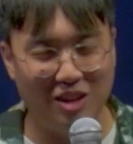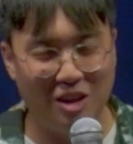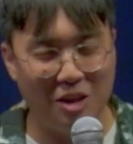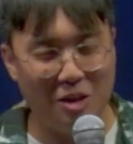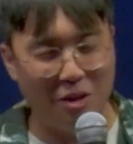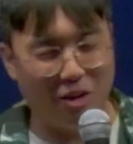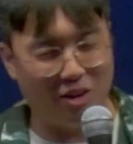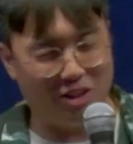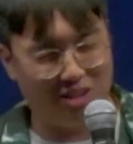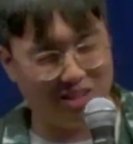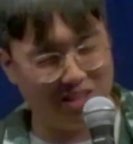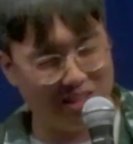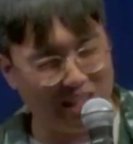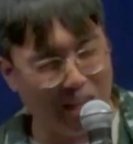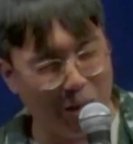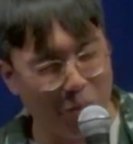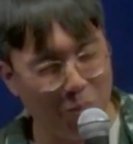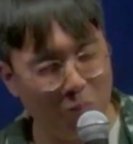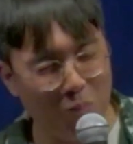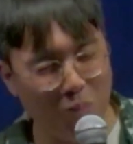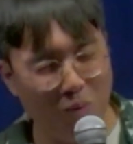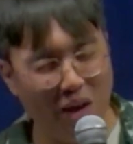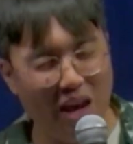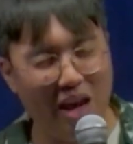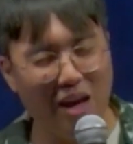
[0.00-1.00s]
Because
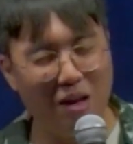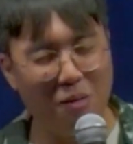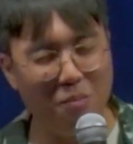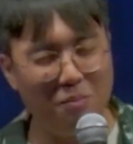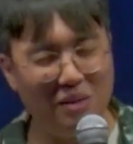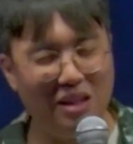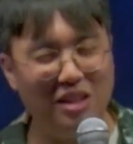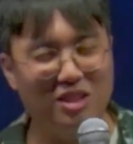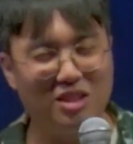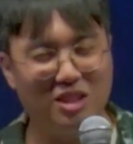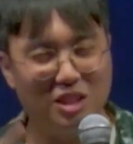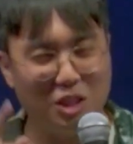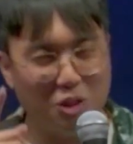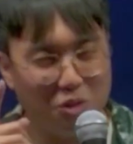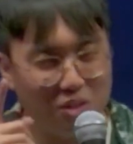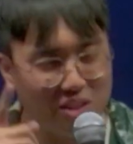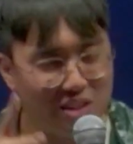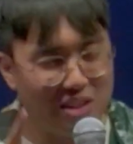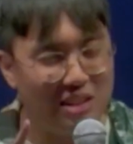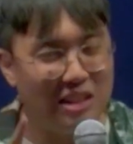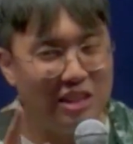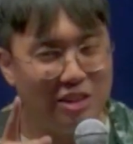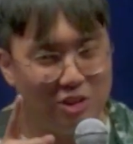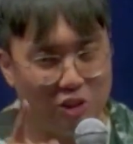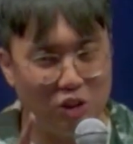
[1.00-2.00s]
somewhere in me still
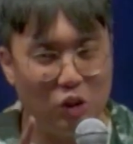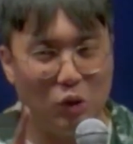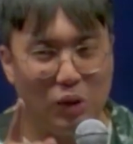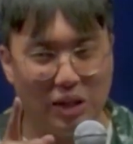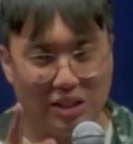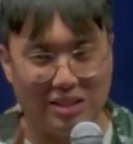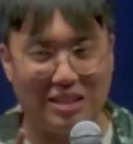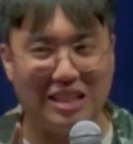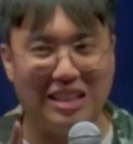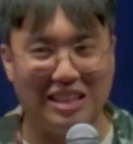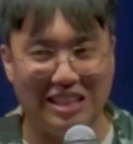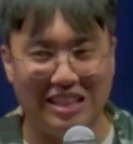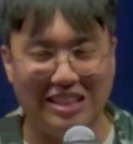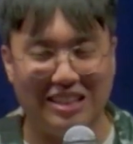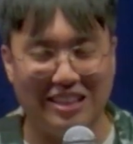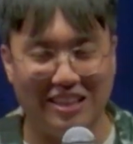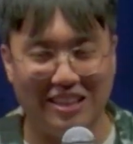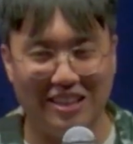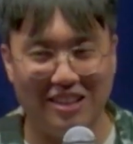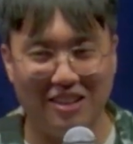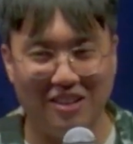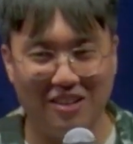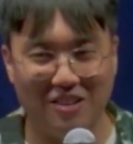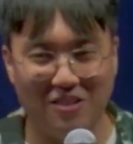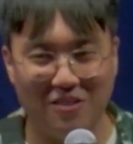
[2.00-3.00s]
sees you as a leader.
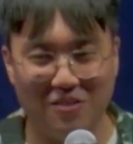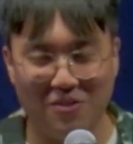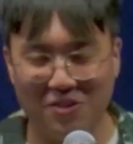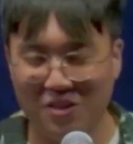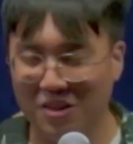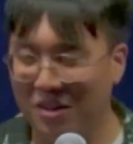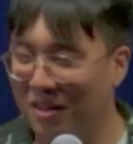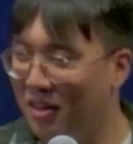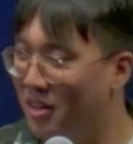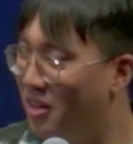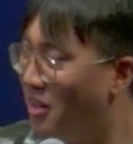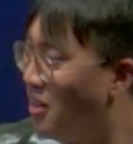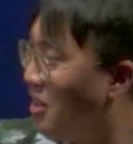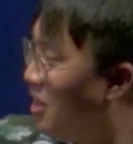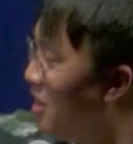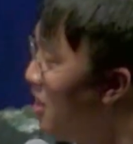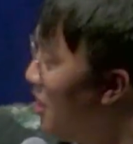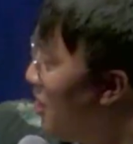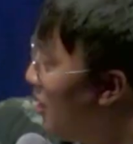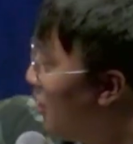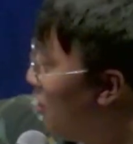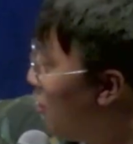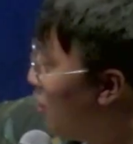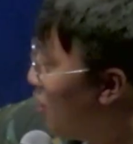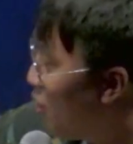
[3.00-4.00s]

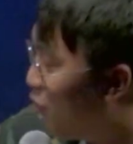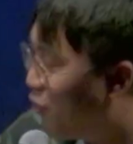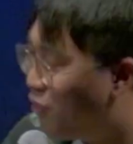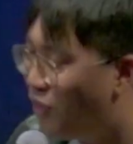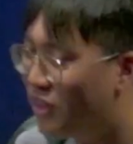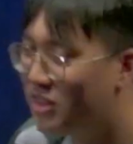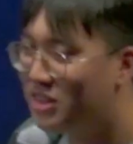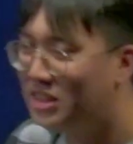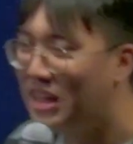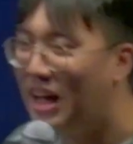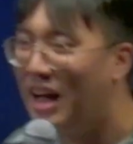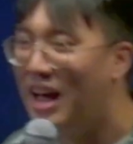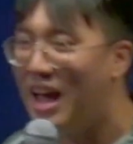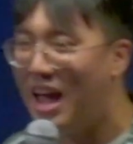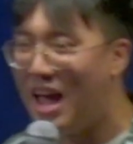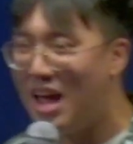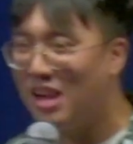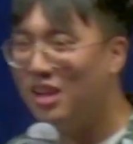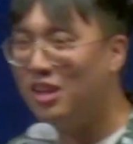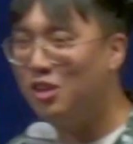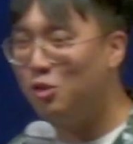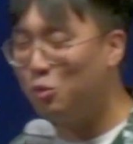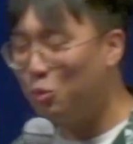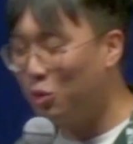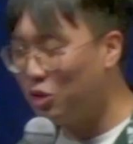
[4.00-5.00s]
You know, the first guy,
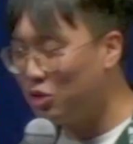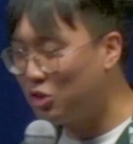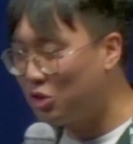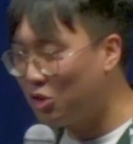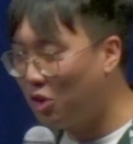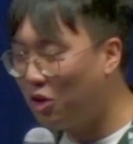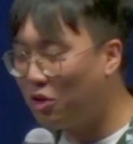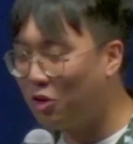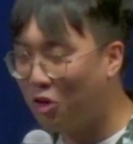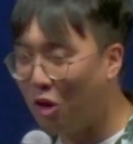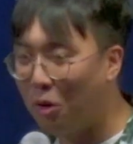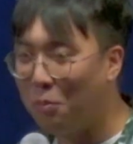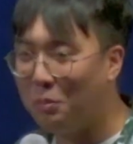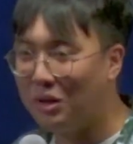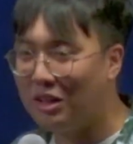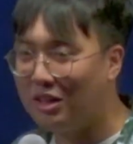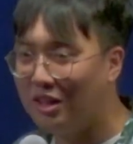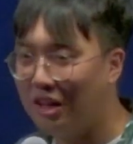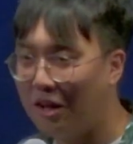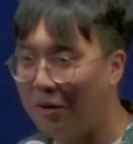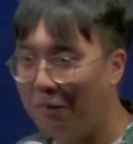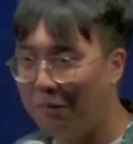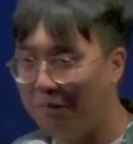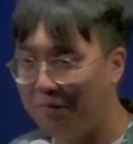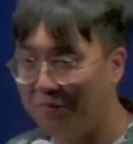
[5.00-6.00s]
Alan, who was not
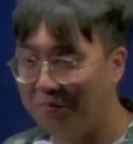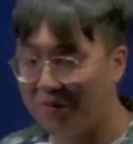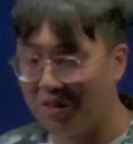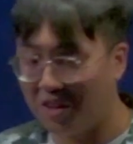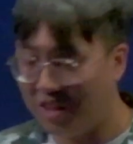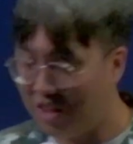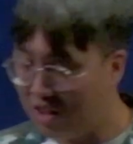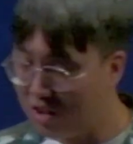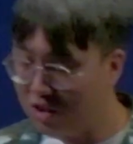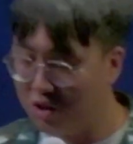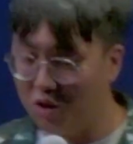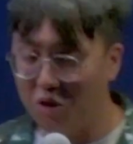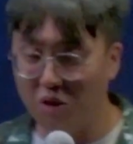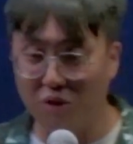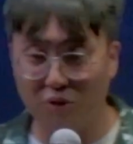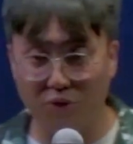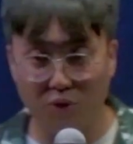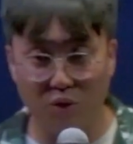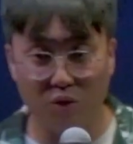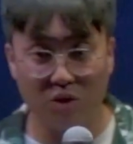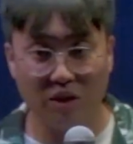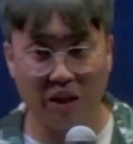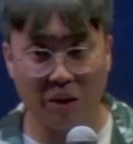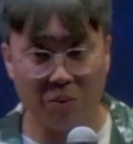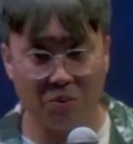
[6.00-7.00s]
committed, he's still a
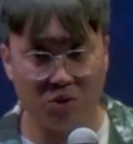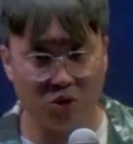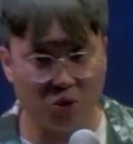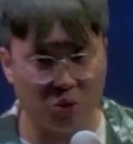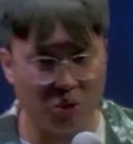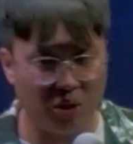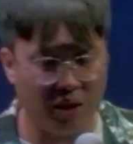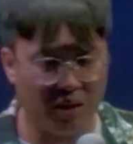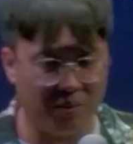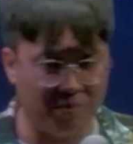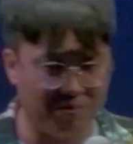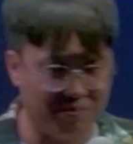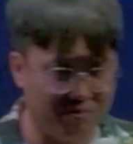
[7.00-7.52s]
full-time student.